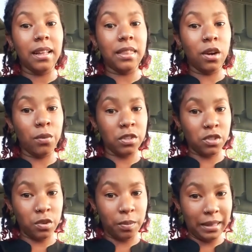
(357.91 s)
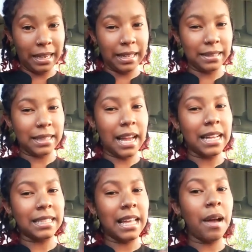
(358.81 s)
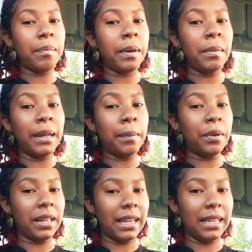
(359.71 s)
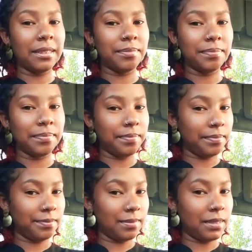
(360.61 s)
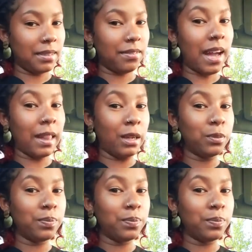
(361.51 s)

the original plant that has not been manipulated. Follow?